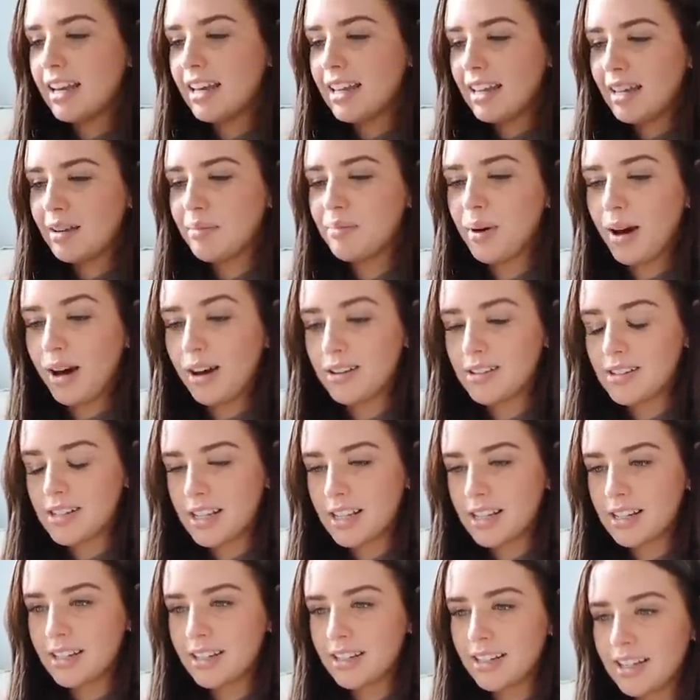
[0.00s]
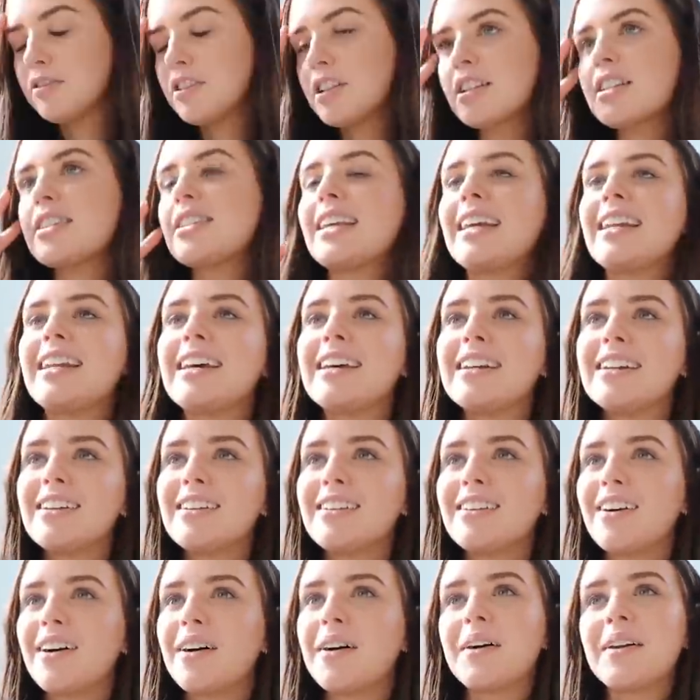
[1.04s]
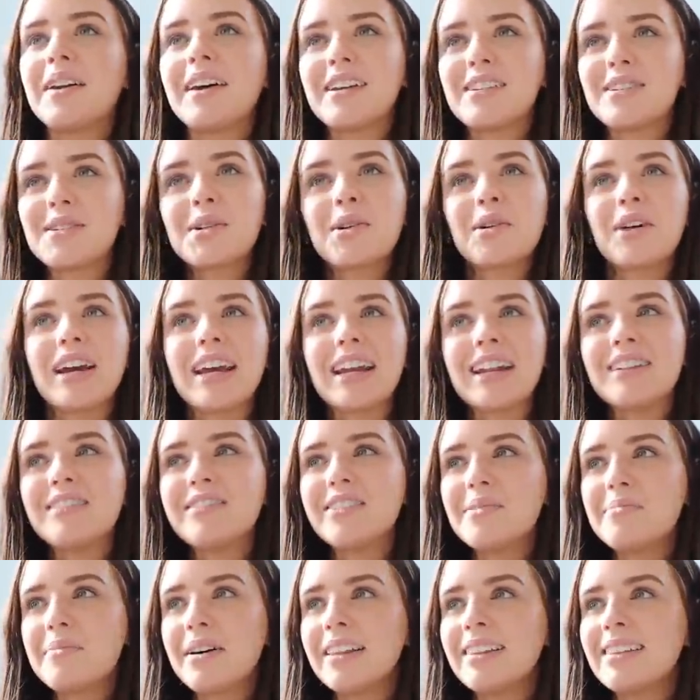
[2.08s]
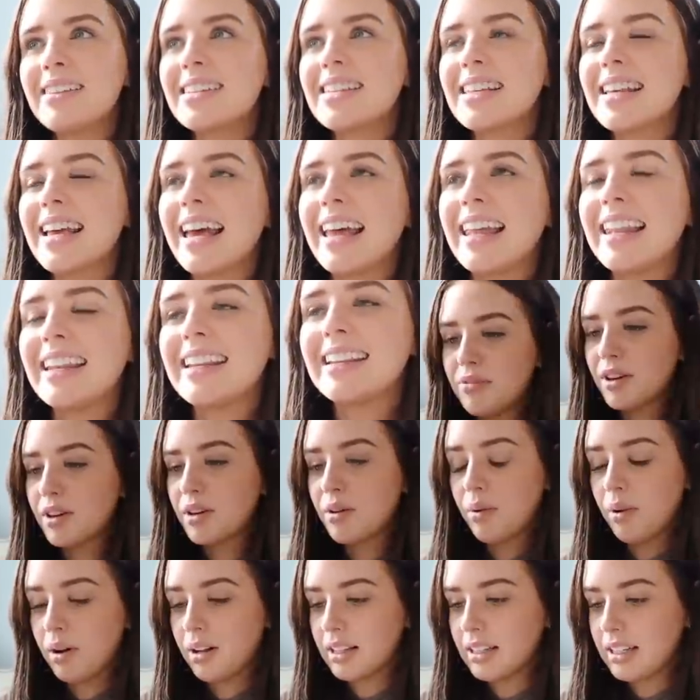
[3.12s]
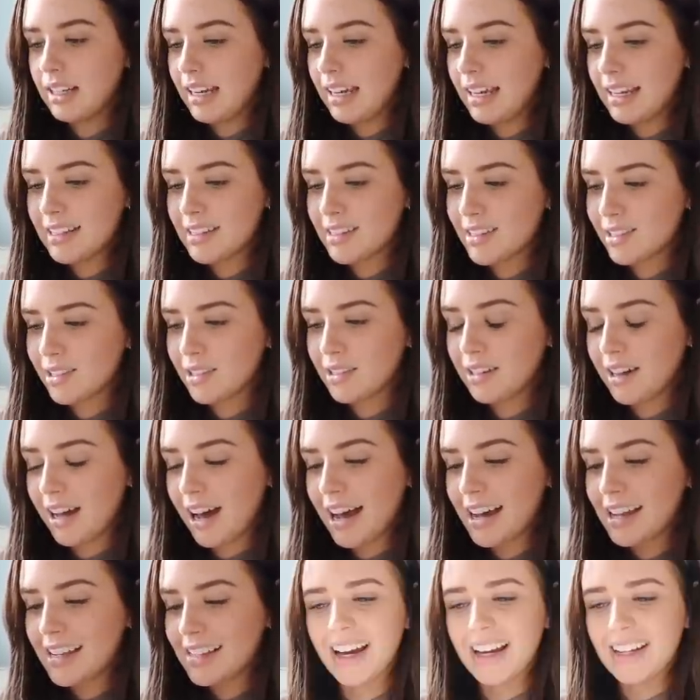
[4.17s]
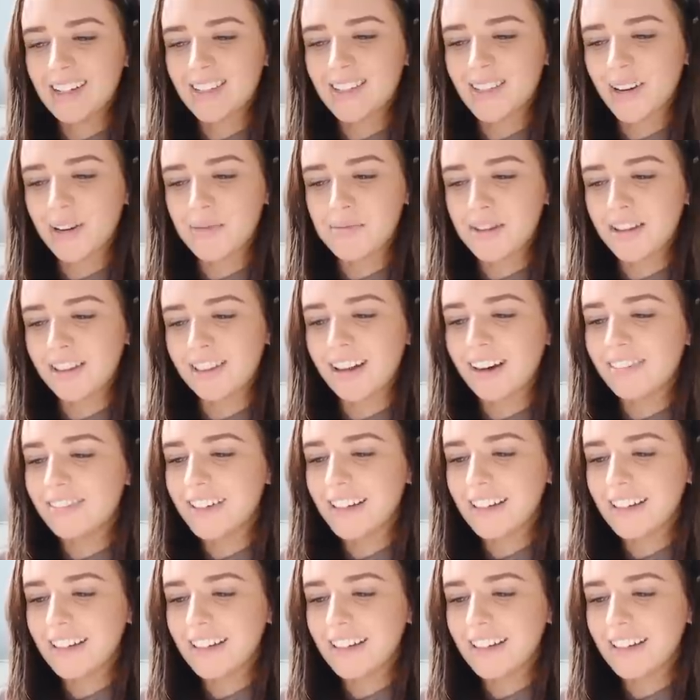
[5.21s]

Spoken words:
it in person, I've just seen it on a screen for months and the quality is so nice. I just hope you love